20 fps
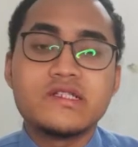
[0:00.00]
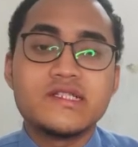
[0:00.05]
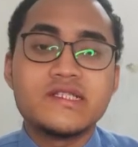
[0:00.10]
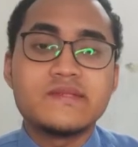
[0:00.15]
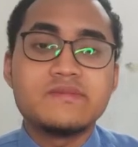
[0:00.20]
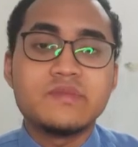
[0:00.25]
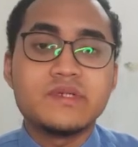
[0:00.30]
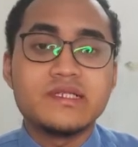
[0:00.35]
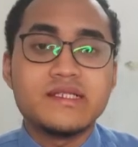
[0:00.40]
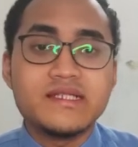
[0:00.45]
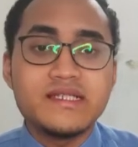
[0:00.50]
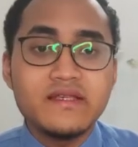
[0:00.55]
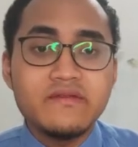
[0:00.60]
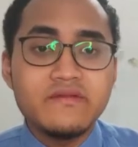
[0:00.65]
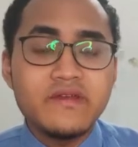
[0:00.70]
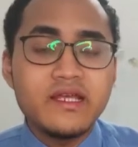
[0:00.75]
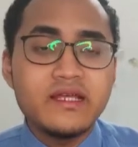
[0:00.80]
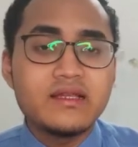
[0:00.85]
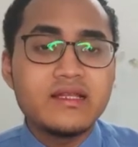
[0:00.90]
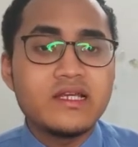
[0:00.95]
on
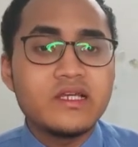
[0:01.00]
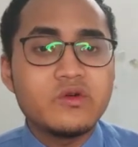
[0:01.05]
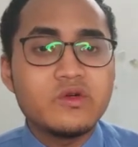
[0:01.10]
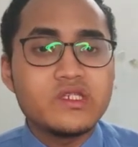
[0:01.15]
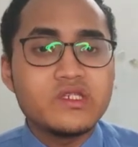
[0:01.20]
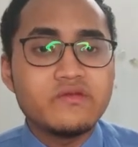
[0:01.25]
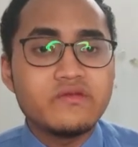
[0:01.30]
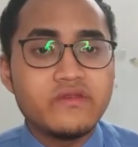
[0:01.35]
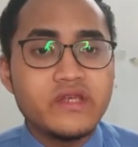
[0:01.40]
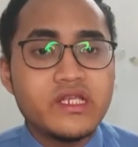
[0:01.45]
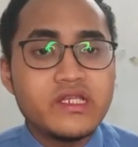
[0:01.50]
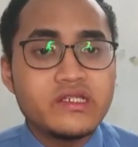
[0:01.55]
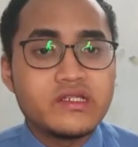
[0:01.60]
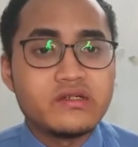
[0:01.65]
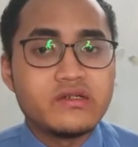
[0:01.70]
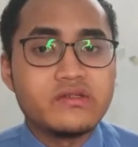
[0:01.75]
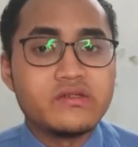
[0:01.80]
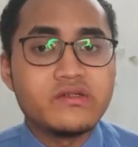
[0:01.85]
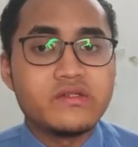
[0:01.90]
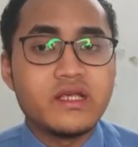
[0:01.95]
specific language
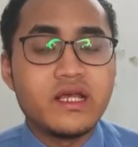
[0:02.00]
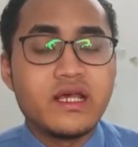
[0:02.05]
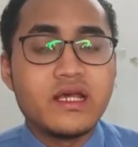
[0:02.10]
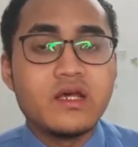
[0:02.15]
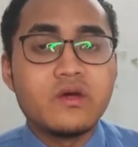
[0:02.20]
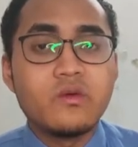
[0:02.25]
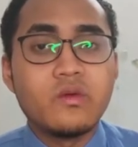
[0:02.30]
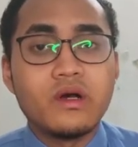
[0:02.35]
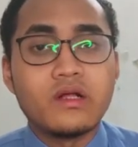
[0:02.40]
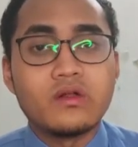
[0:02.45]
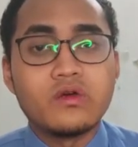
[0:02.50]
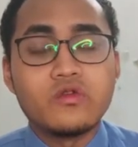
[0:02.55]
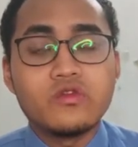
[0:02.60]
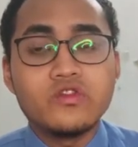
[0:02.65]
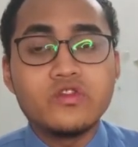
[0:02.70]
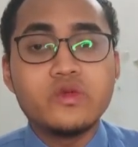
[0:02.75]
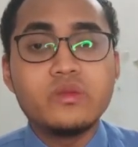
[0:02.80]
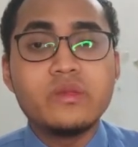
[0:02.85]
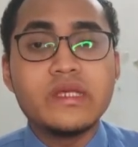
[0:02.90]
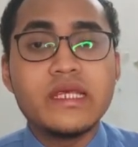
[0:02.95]
features while
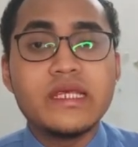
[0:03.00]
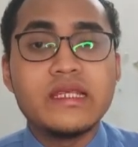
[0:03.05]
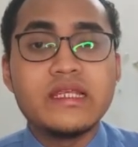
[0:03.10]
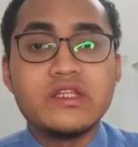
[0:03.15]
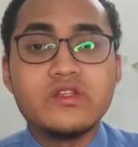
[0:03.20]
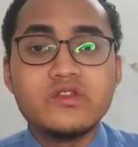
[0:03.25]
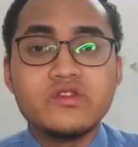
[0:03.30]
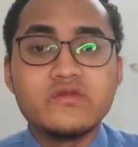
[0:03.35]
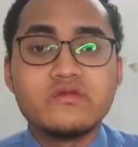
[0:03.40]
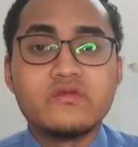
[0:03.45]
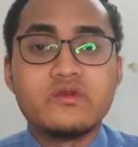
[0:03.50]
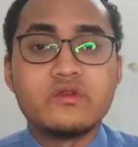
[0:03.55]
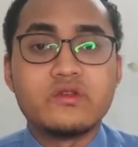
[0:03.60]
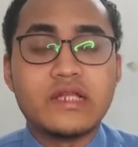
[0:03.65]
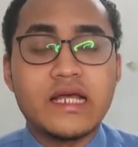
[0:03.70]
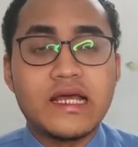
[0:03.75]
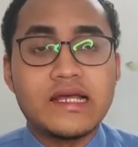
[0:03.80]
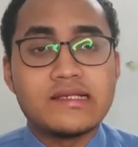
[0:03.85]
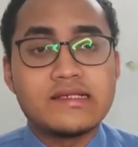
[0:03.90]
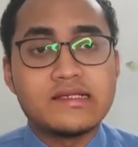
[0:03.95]
also being
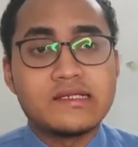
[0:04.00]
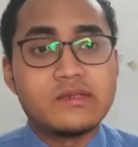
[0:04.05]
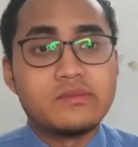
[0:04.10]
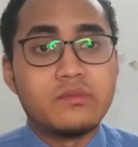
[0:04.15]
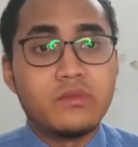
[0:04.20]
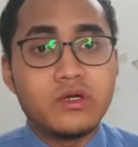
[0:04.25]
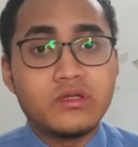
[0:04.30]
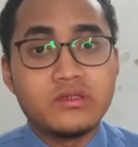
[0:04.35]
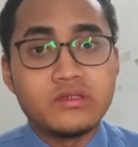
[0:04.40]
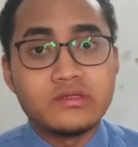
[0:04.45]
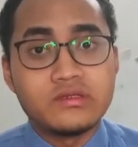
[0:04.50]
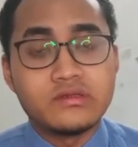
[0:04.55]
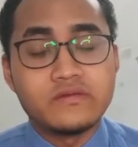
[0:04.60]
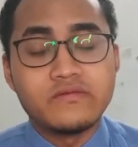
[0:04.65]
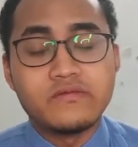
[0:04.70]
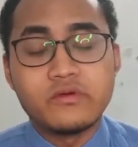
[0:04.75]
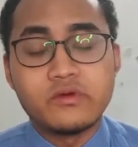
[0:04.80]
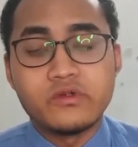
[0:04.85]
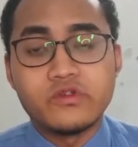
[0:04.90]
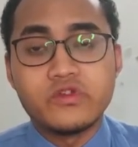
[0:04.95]
useful as a model
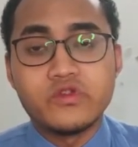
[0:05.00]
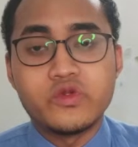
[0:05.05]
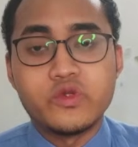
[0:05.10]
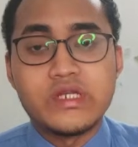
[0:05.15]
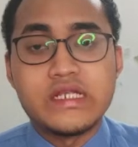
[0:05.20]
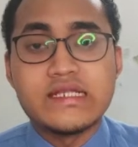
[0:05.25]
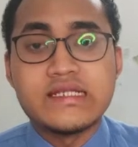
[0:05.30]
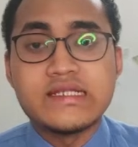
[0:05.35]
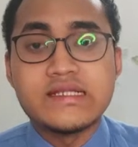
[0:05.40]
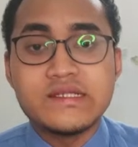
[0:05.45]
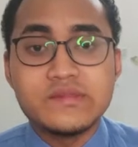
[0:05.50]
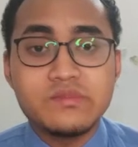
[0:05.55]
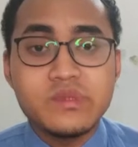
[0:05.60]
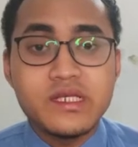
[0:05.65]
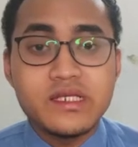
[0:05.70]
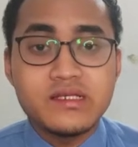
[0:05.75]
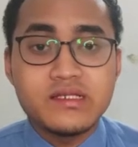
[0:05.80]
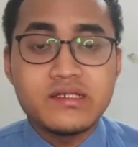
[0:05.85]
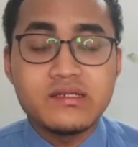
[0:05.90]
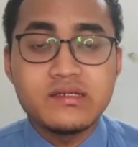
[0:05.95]
for students'
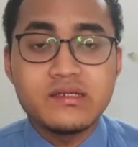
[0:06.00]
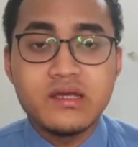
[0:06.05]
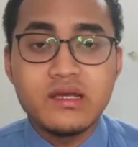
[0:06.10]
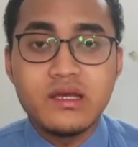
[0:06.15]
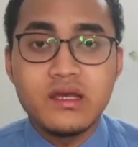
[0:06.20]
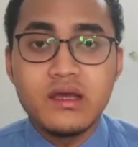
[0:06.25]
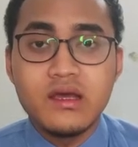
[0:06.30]
speech.